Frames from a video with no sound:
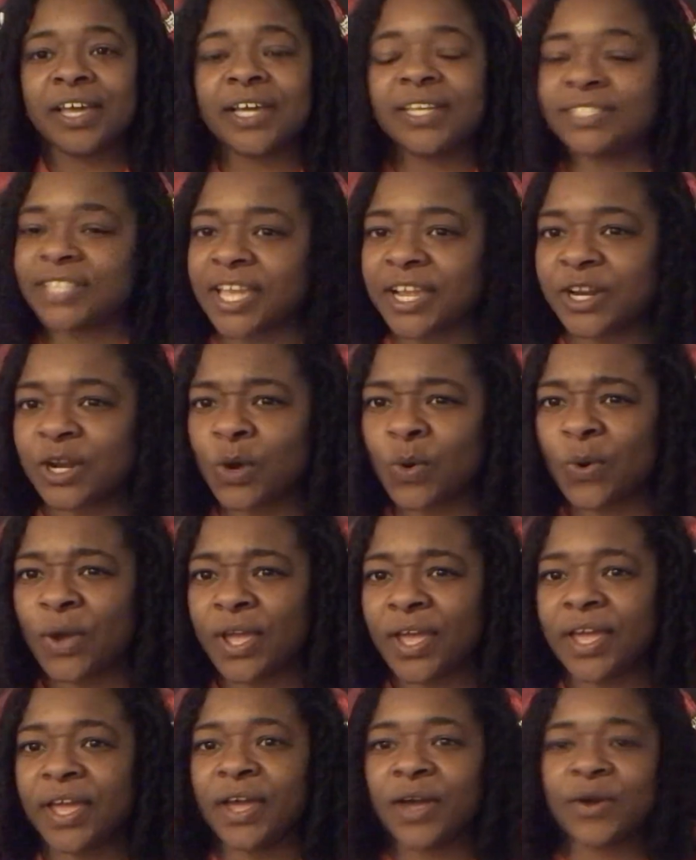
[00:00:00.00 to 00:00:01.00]
Because ain't no
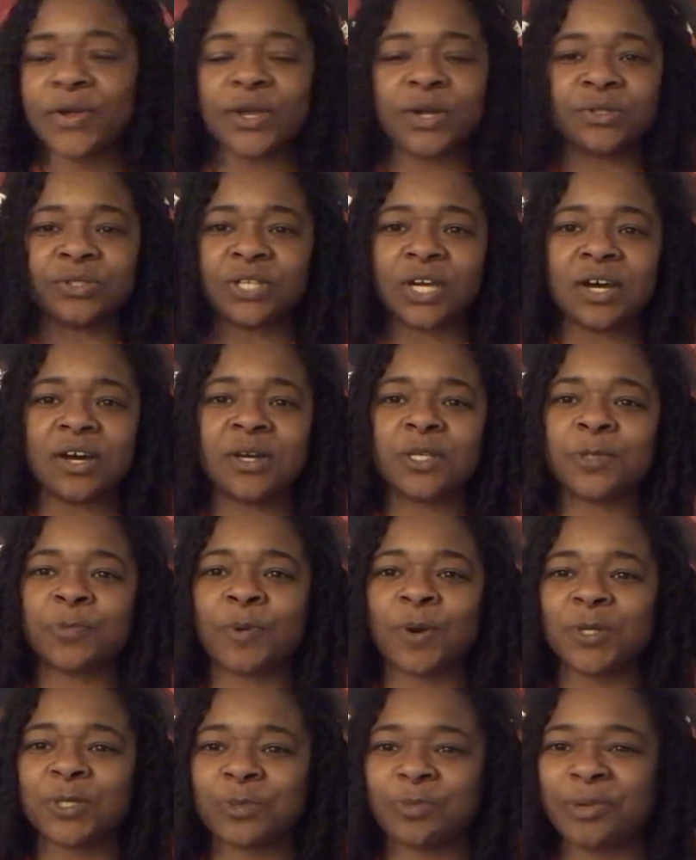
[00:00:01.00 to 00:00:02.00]
way in hell your tongue's
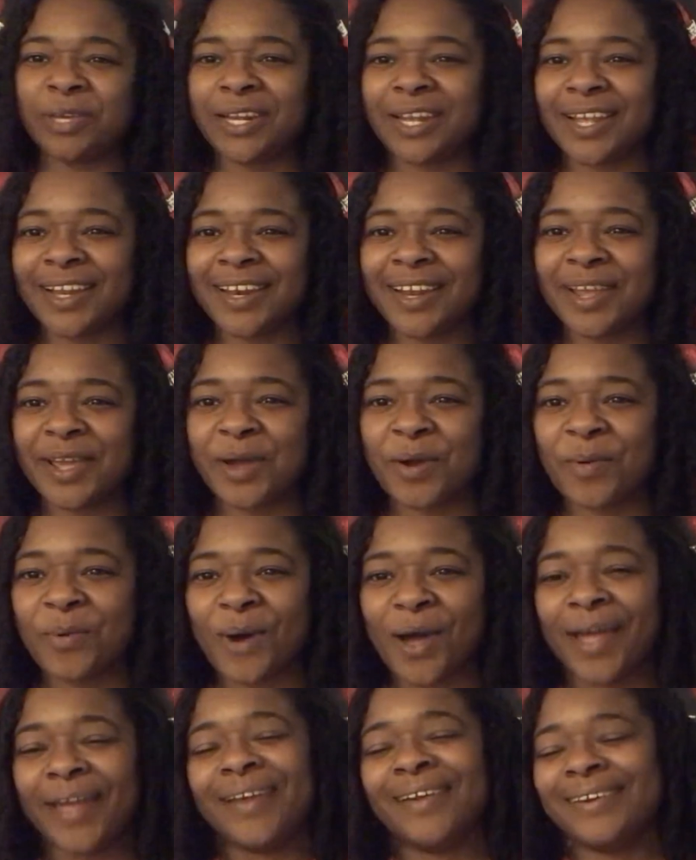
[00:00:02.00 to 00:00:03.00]
supposed to be that damn
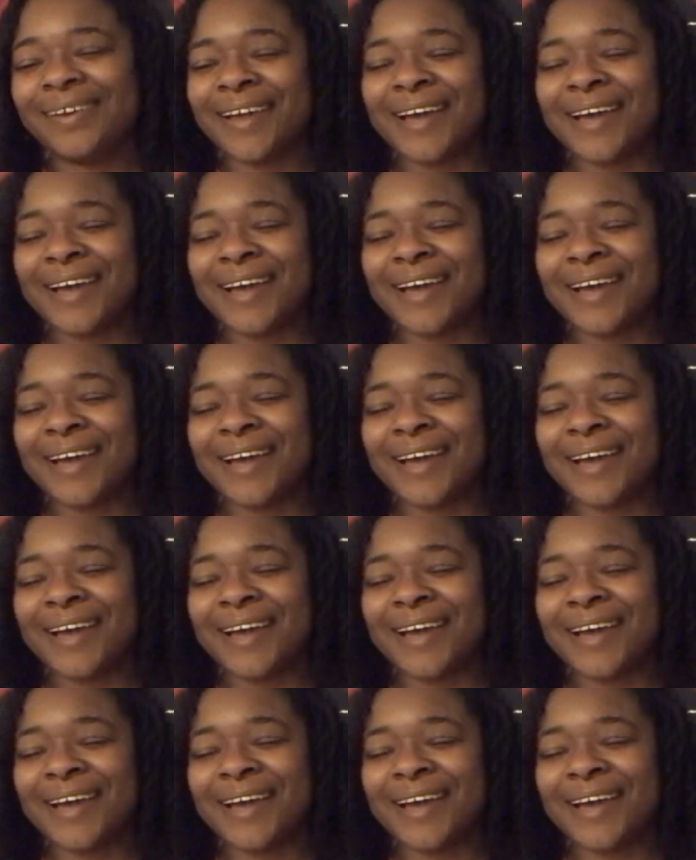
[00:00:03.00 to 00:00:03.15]
white.